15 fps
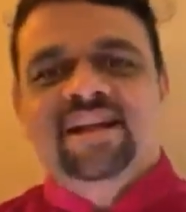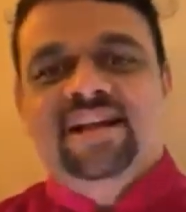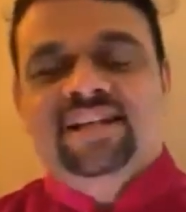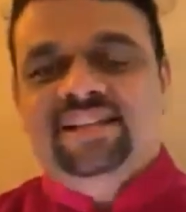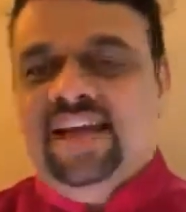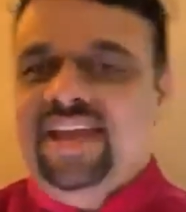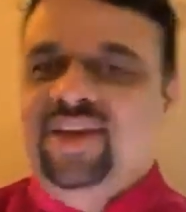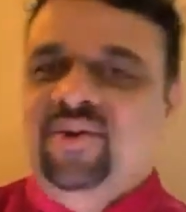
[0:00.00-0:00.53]

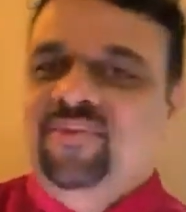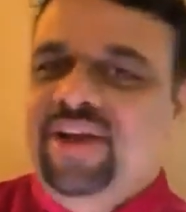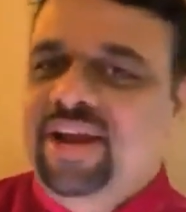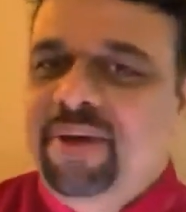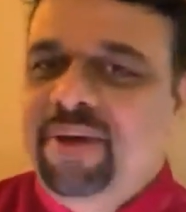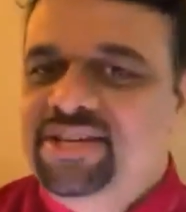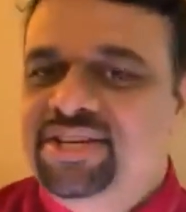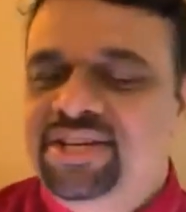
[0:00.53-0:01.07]
Thank you very
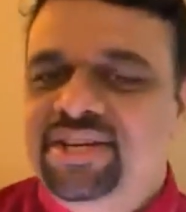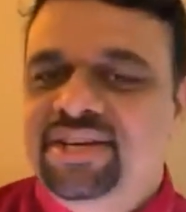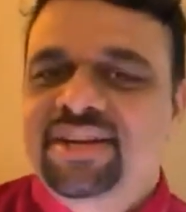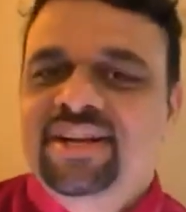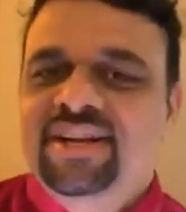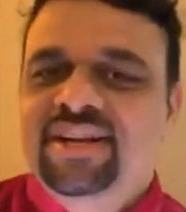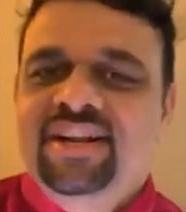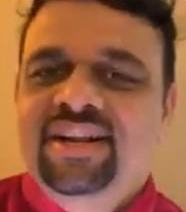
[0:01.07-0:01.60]
much.
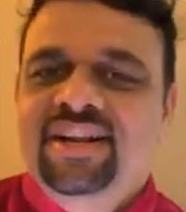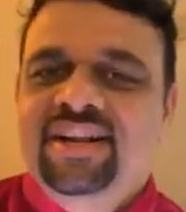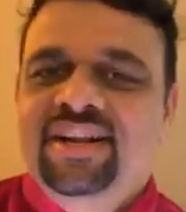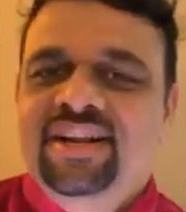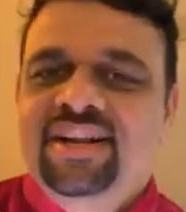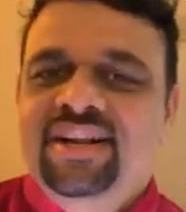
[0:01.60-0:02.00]
Praise Lord.